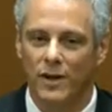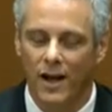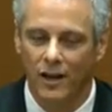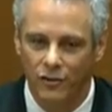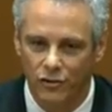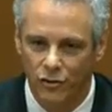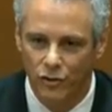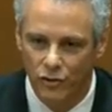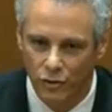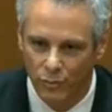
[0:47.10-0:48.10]
Pulmonologists
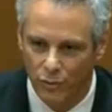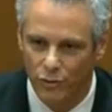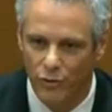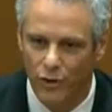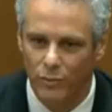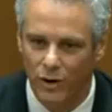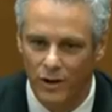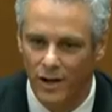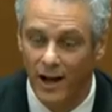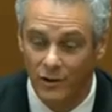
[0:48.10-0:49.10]
use it during
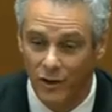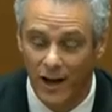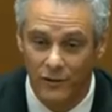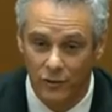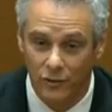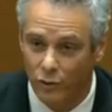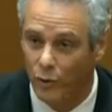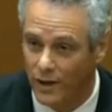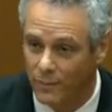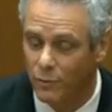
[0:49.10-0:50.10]
Actually, I don't
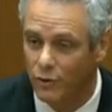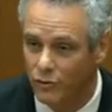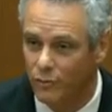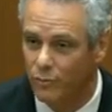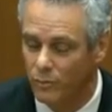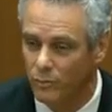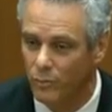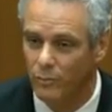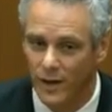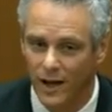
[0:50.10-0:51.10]
know any personal
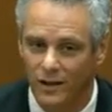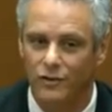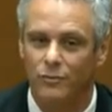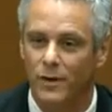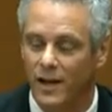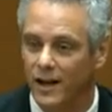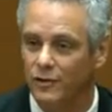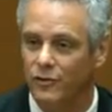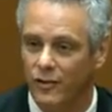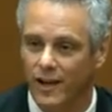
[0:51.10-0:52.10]
pulmonologists, but
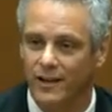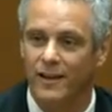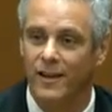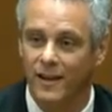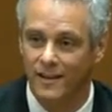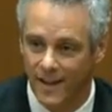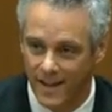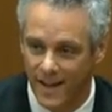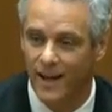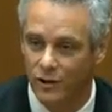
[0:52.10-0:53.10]
I understand
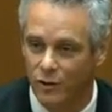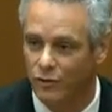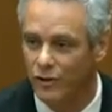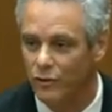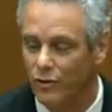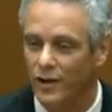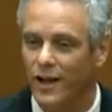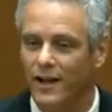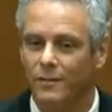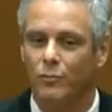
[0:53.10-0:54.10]
they can use it
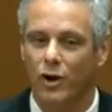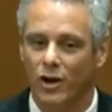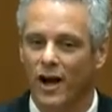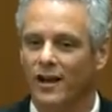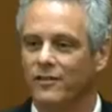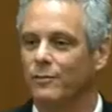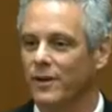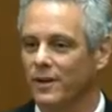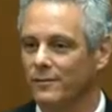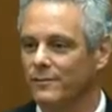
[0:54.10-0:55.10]
during a
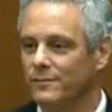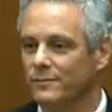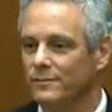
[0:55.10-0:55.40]
bronchoscopy.